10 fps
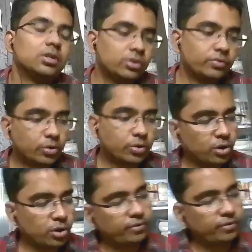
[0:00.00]
So the
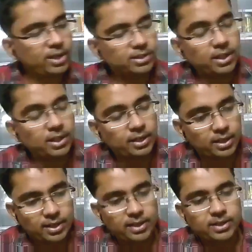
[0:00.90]
court feels that
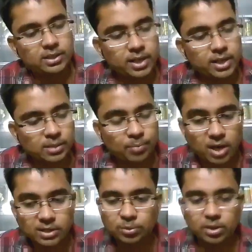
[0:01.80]
there is a
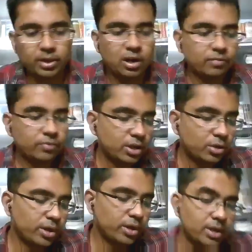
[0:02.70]
possibility of
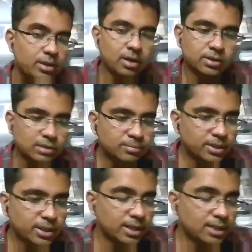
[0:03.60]
reunion or
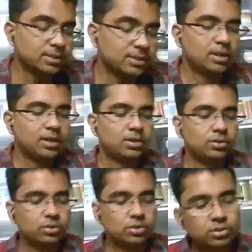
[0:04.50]
something else.
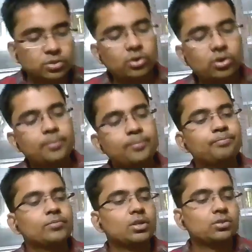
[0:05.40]
So
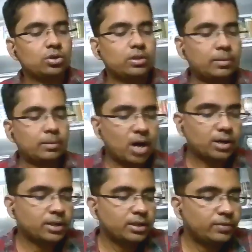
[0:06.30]

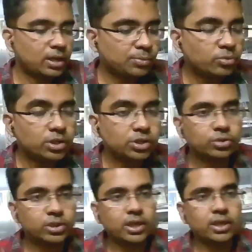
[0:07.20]
the spouses to
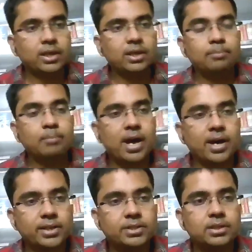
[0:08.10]
the
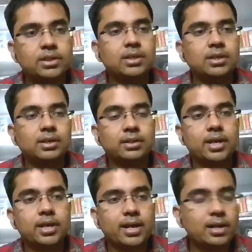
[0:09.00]
marriage, they
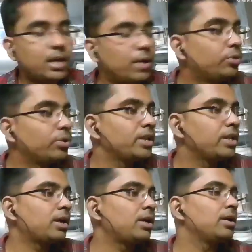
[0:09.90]
can live
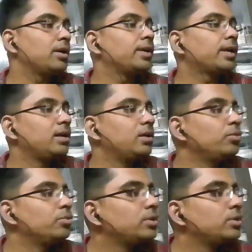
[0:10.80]
together, and they can live.